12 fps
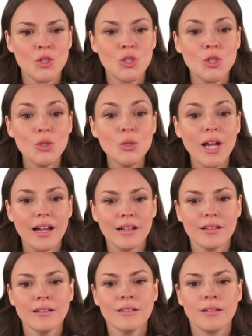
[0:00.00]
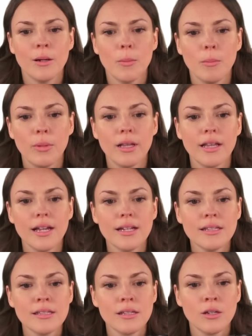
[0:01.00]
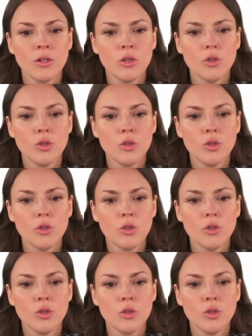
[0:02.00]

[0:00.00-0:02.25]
2L plus